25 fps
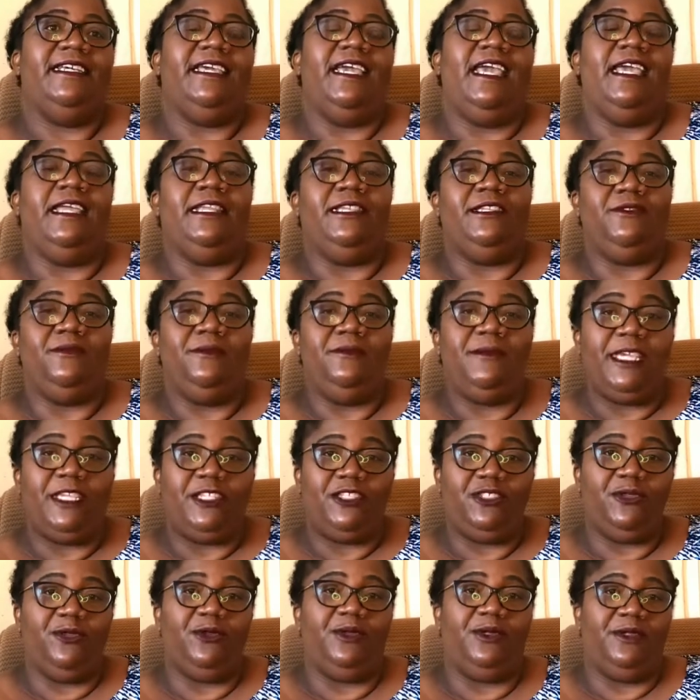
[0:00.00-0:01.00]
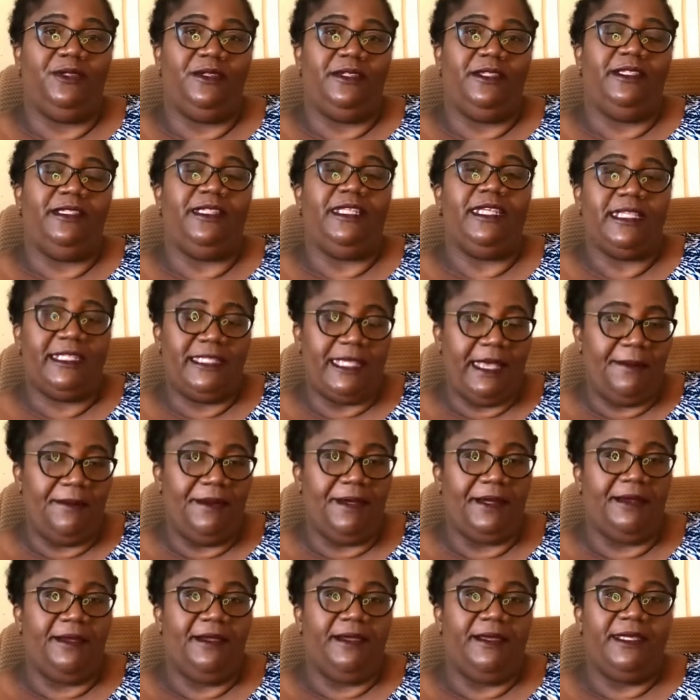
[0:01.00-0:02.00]
and you make sure things
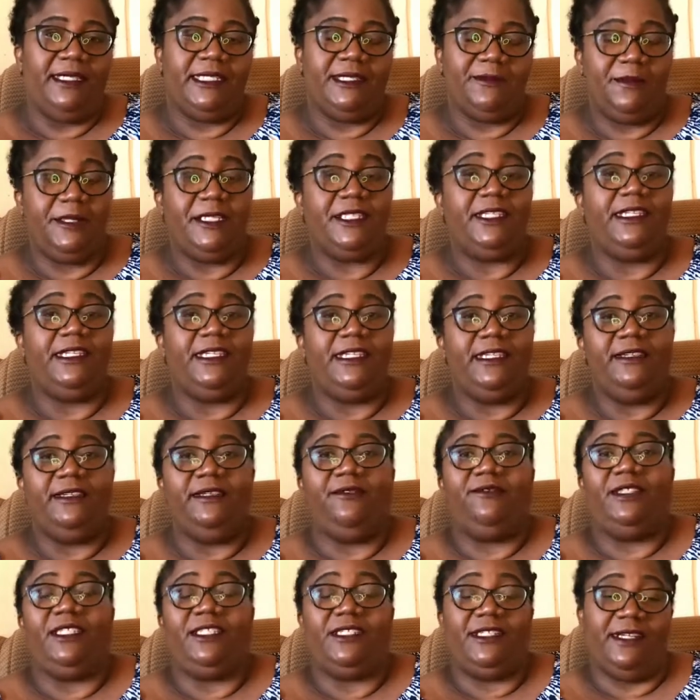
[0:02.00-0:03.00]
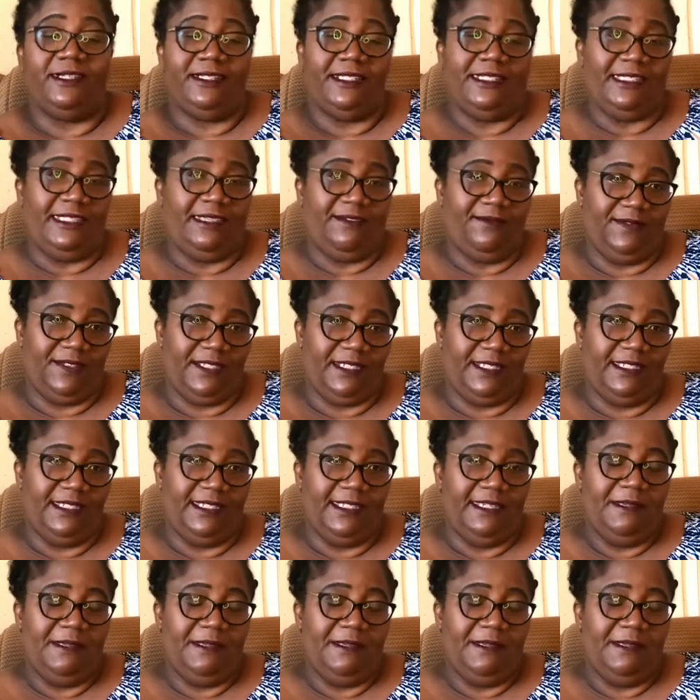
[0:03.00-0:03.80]
happen, especially if the child is gifted.